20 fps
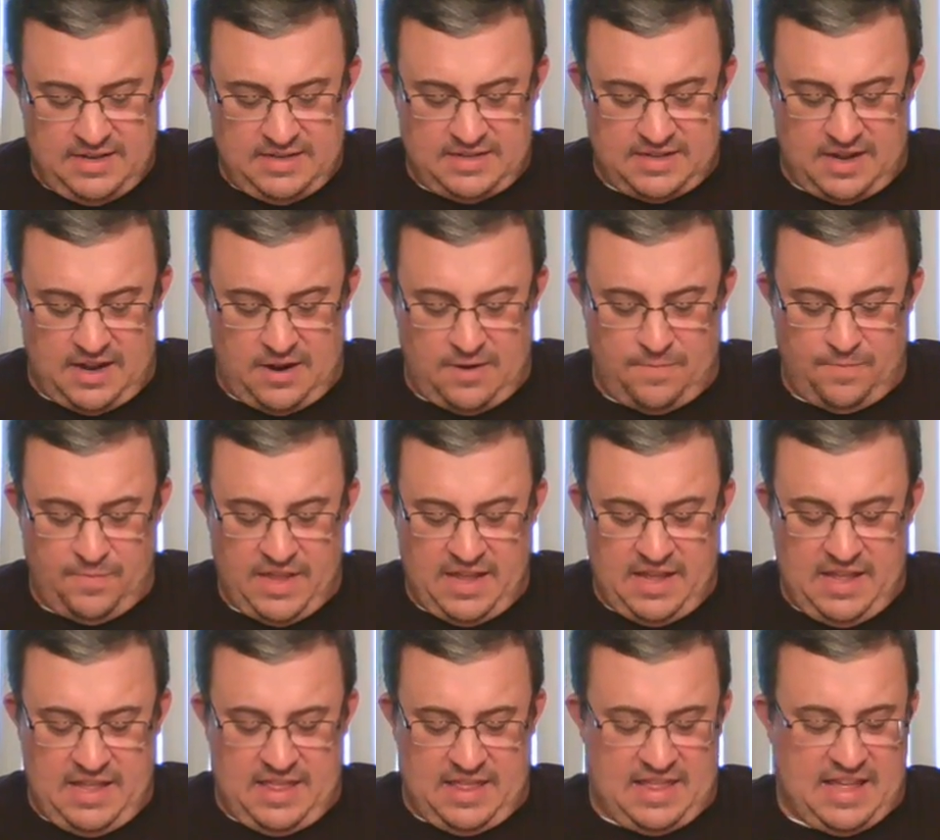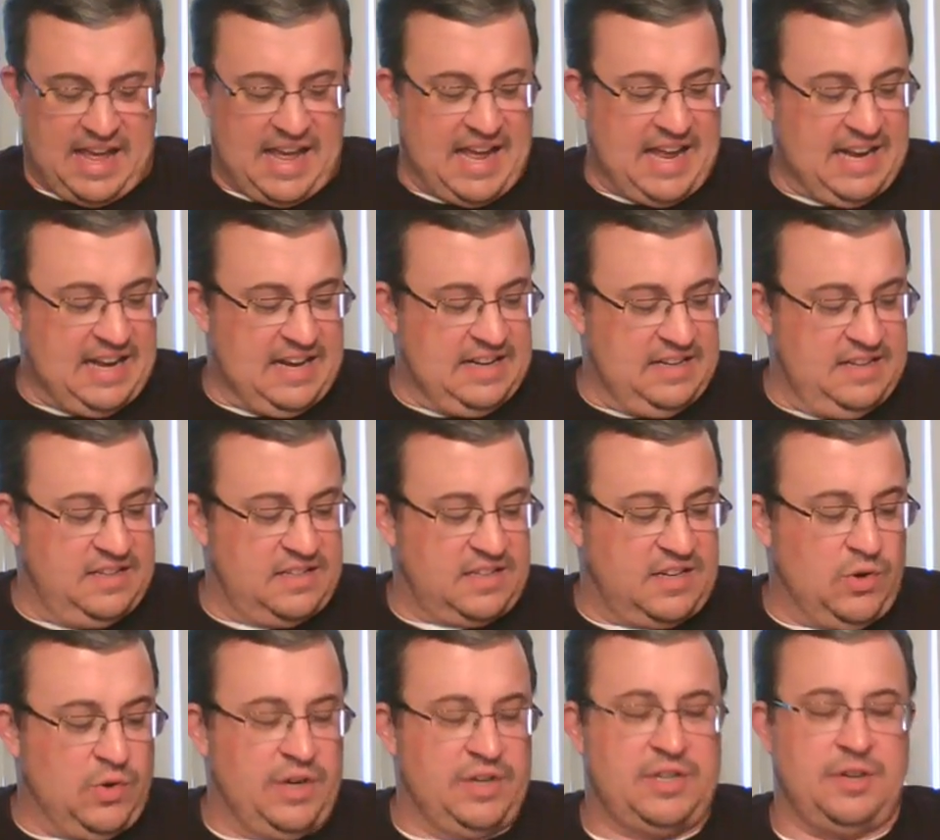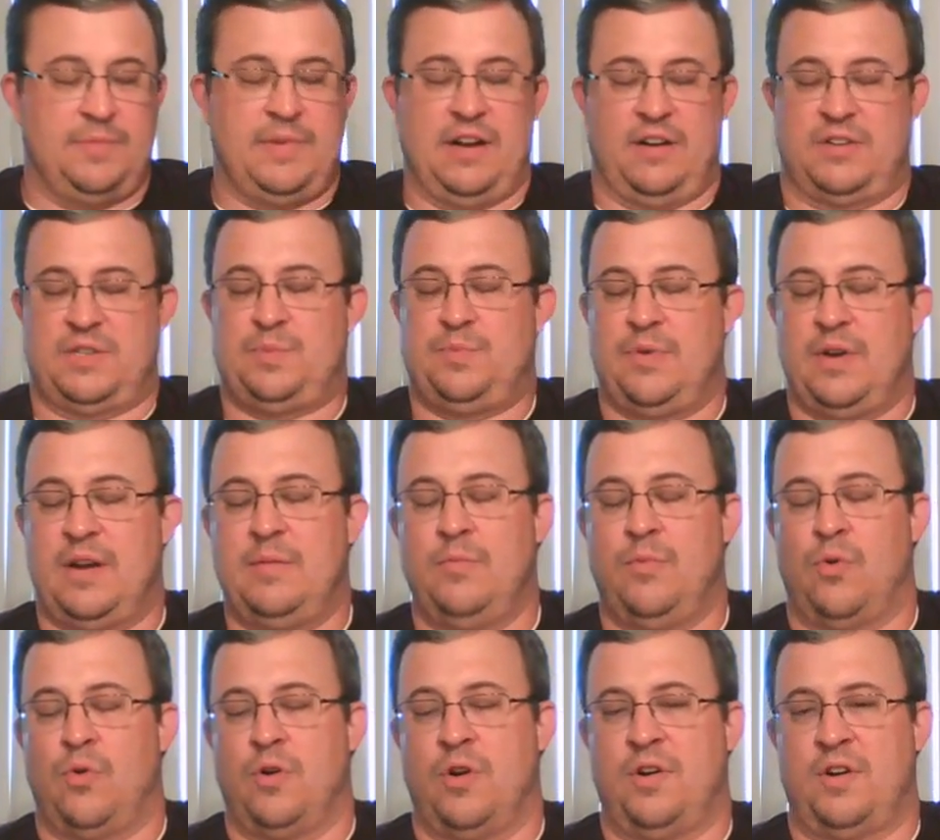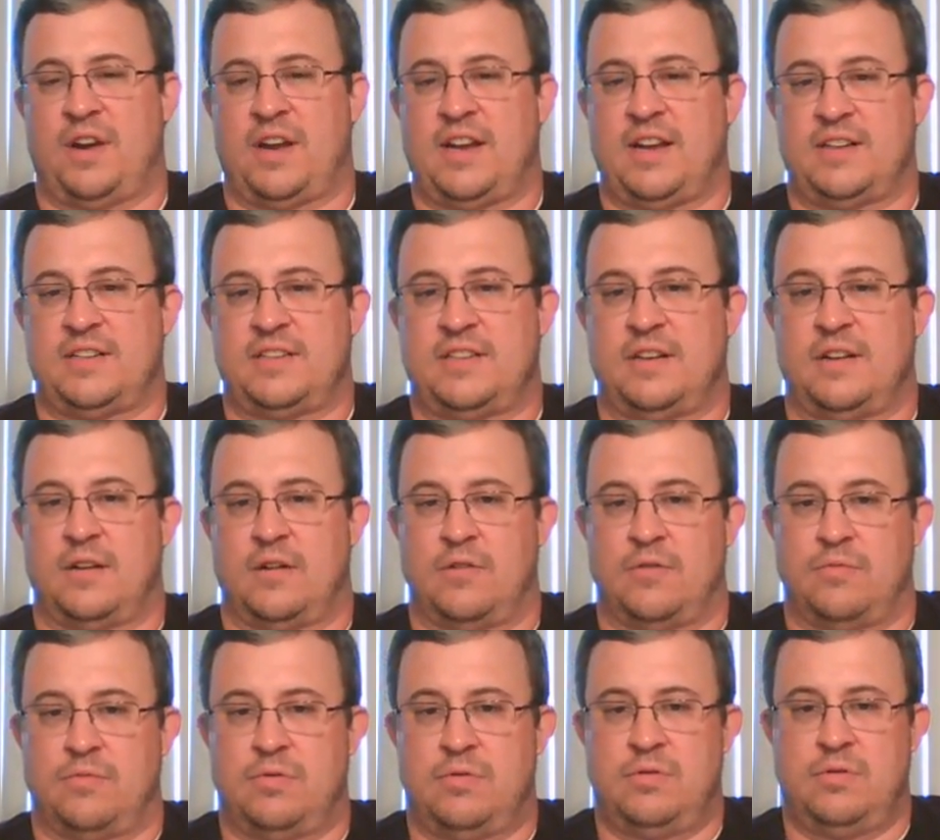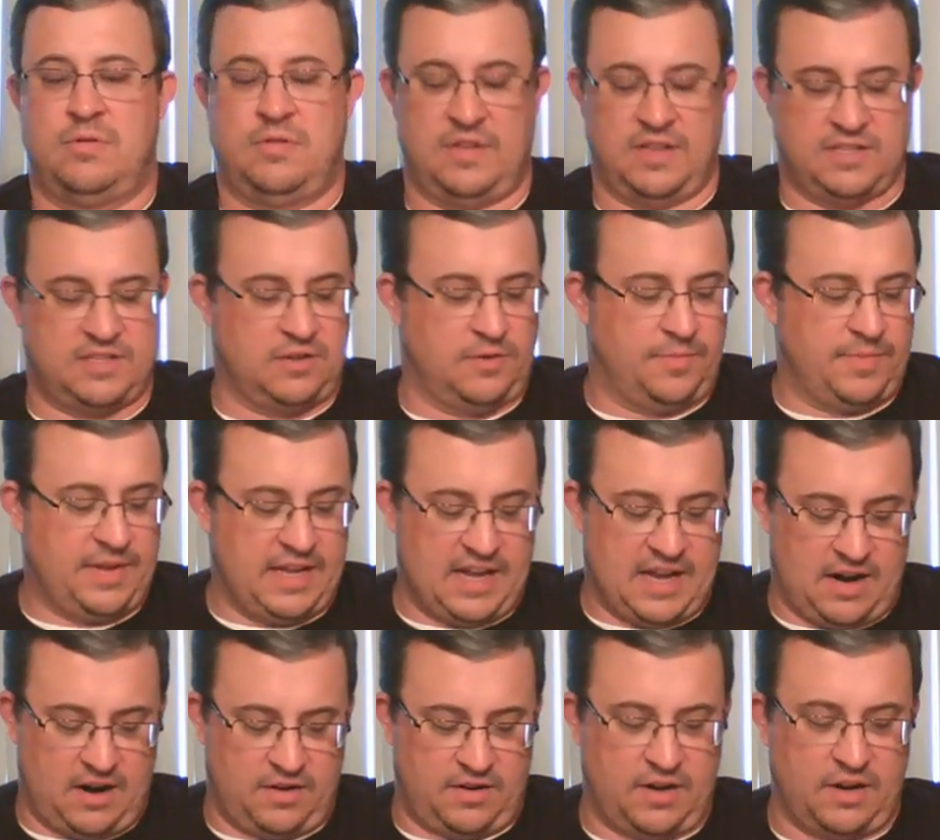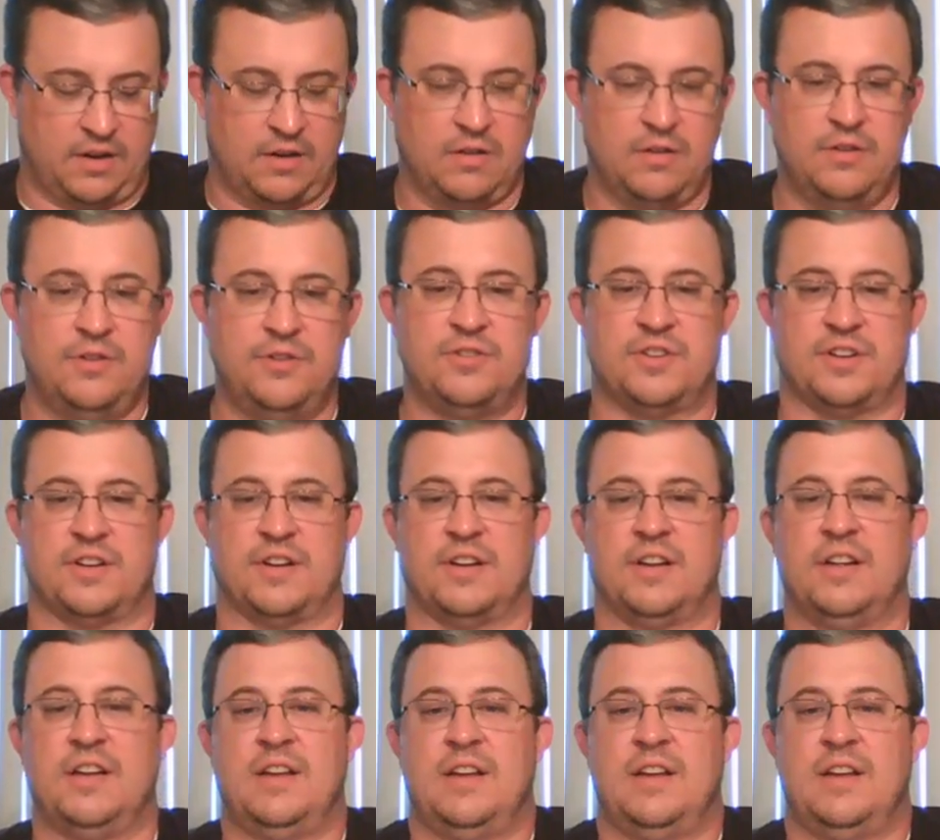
So that is going to be our springboard. And so this will be our conclusion.